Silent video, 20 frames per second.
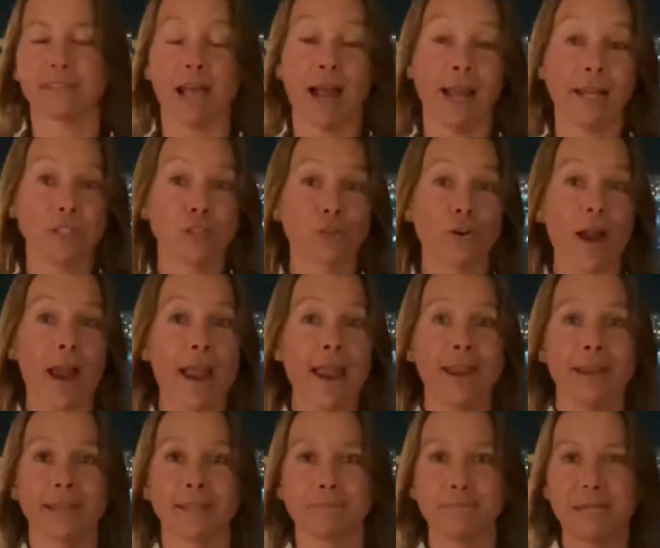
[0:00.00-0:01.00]
I
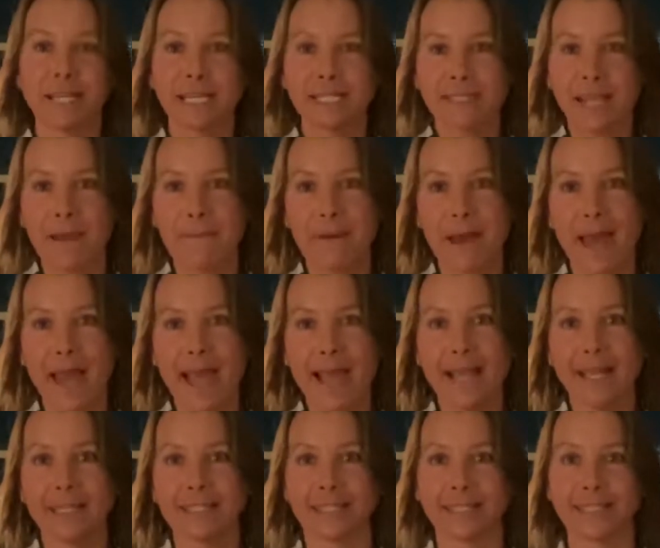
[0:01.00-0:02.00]
train because I
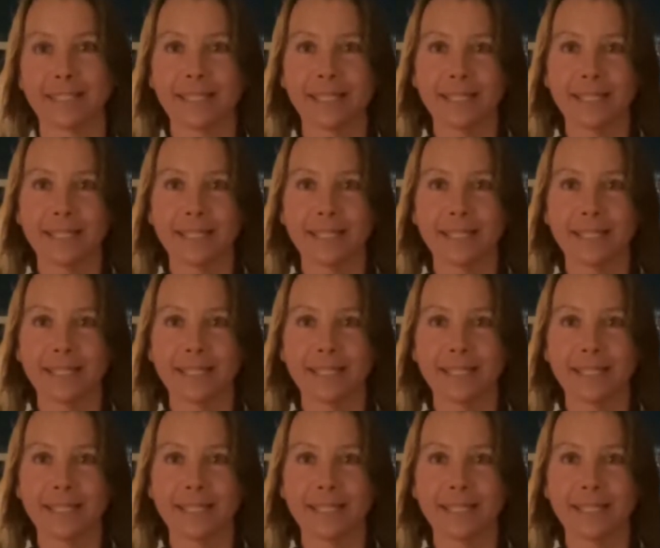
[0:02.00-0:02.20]
paid.